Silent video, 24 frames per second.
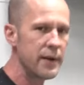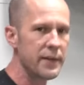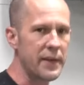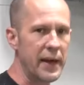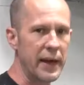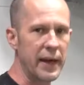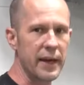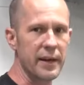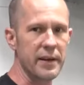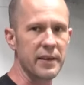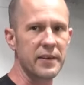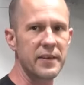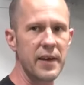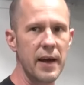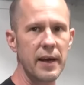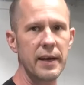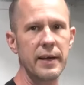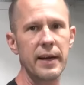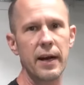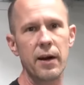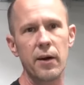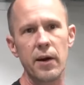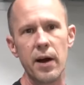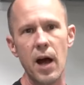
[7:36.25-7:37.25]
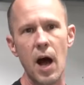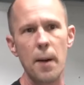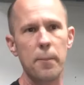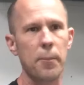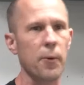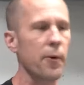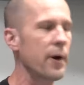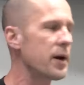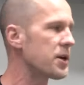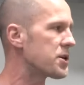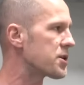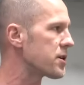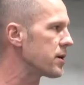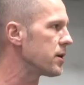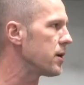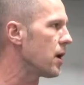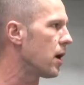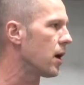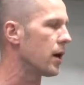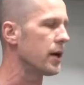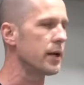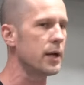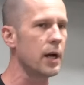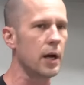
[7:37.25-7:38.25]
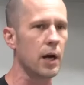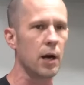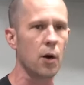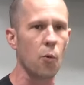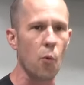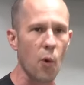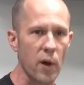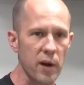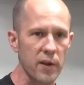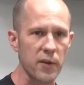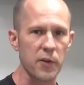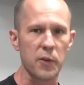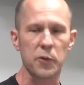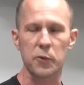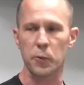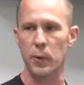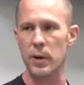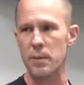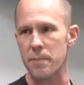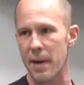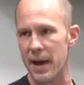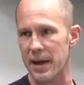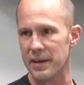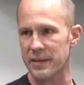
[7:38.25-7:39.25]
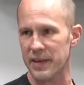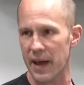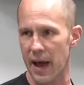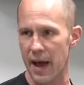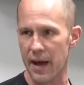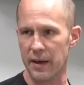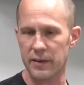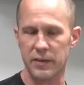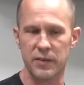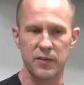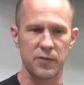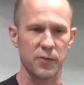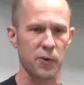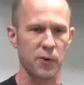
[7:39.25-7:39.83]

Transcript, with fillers: They get a secondary operation on uh, one of the three Mazaks